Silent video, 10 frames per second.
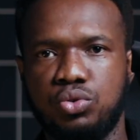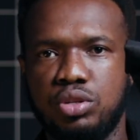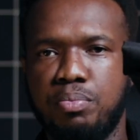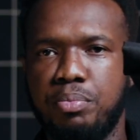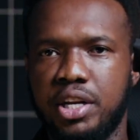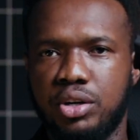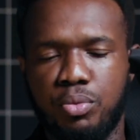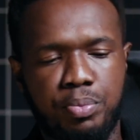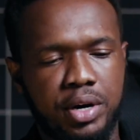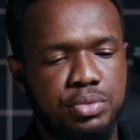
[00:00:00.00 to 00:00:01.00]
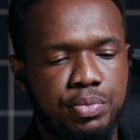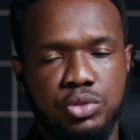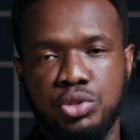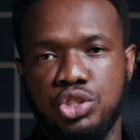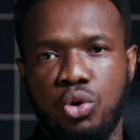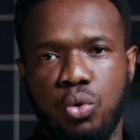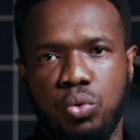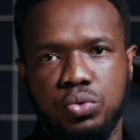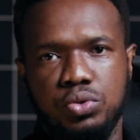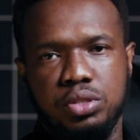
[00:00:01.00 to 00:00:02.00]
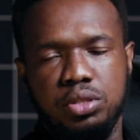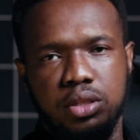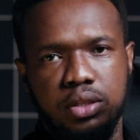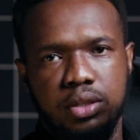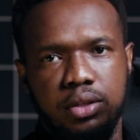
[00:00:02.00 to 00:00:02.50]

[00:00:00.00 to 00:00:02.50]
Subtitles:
the main compartment which holds the